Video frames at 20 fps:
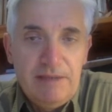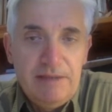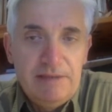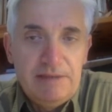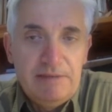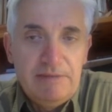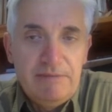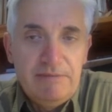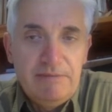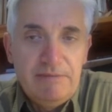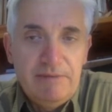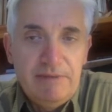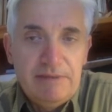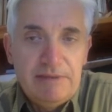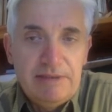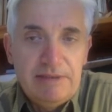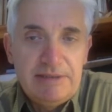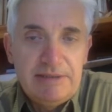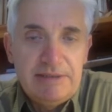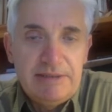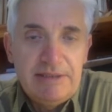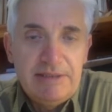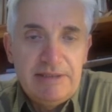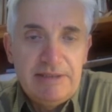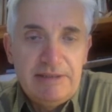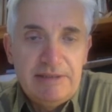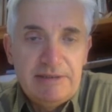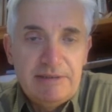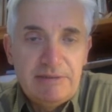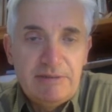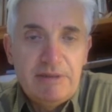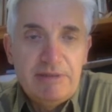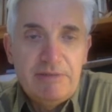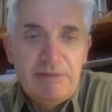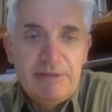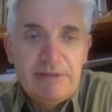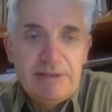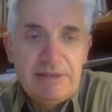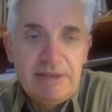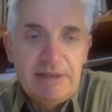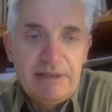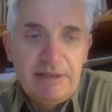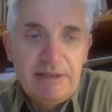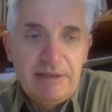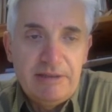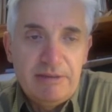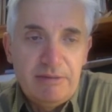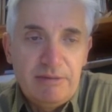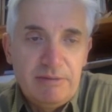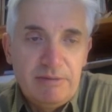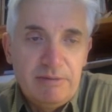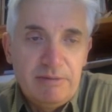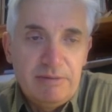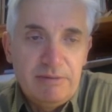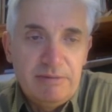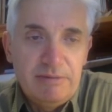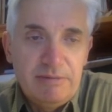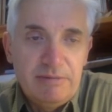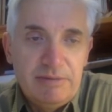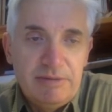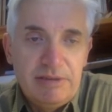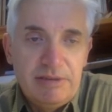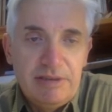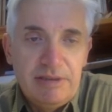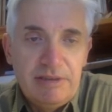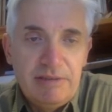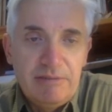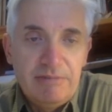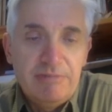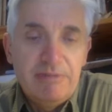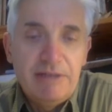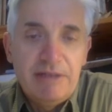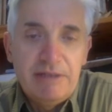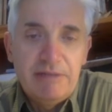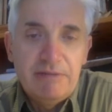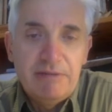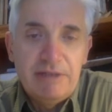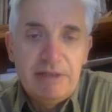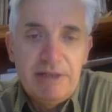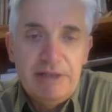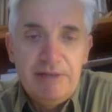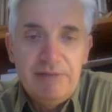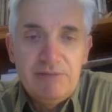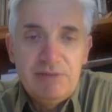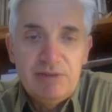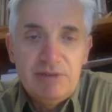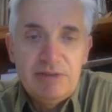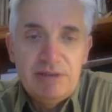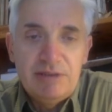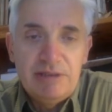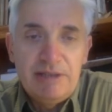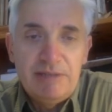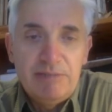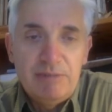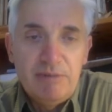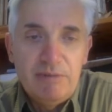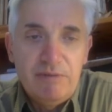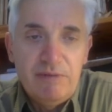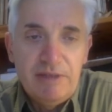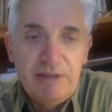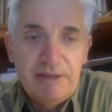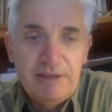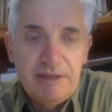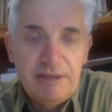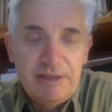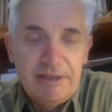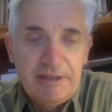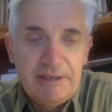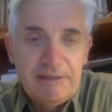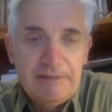It's, as I said, it's quite fascinating to see why we have this type of lettering.